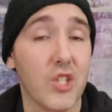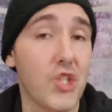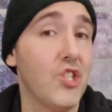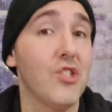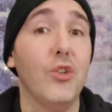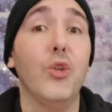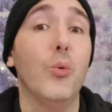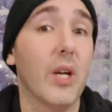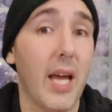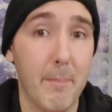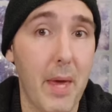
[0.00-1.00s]
She still knew
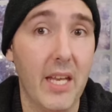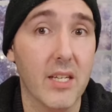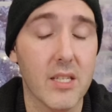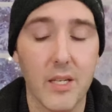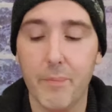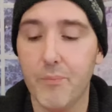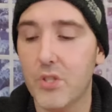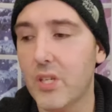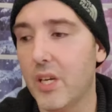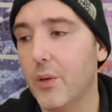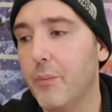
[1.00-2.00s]
what I meant.
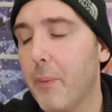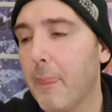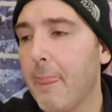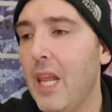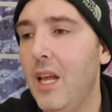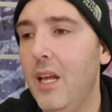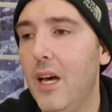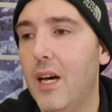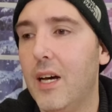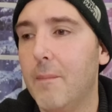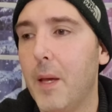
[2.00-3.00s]
So,
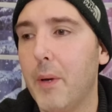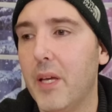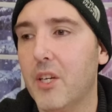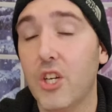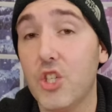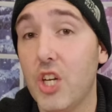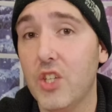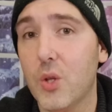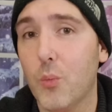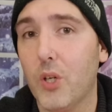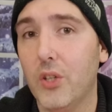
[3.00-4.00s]
um, am I going to change
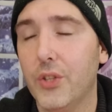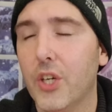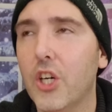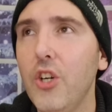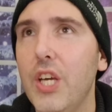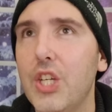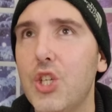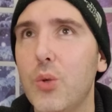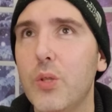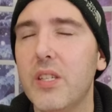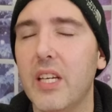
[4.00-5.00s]
the world? Her
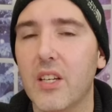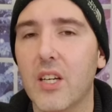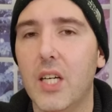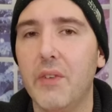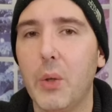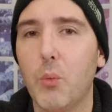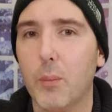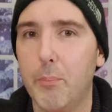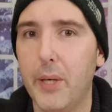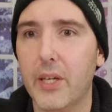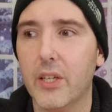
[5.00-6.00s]
issues in calming were
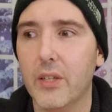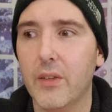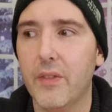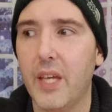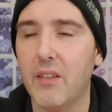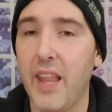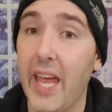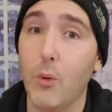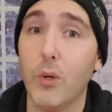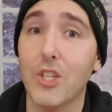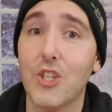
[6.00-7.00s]
bigger than
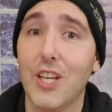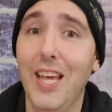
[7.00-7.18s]
language.